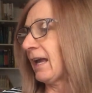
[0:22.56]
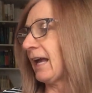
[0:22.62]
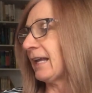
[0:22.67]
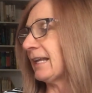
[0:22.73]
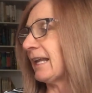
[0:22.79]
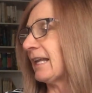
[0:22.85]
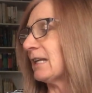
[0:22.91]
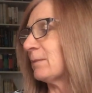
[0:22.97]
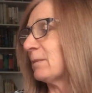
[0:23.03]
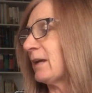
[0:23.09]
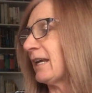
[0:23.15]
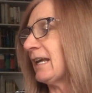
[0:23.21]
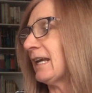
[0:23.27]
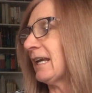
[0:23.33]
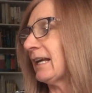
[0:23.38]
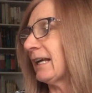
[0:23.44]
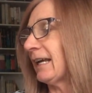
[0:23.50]
Anemone
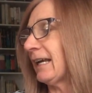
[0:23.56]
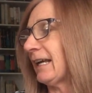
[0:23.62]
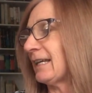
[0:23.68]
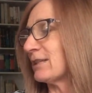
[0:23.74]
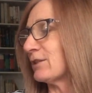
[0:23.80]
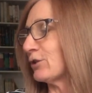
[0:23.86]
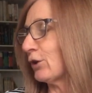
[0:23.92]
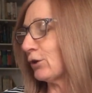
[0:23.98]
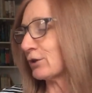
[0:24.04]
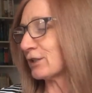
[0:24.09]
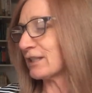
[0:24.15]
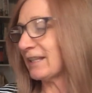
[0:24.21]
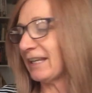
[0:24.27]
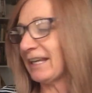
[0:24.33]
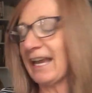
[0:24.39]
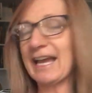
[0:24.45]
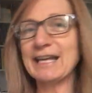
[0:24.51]
is not
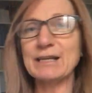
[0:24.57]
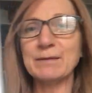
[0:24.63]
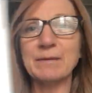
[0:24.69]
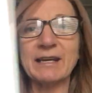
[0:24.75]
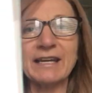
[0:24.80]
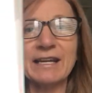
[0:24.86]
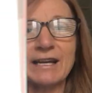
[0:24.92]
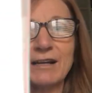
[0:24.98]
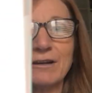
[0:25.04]
the enemy,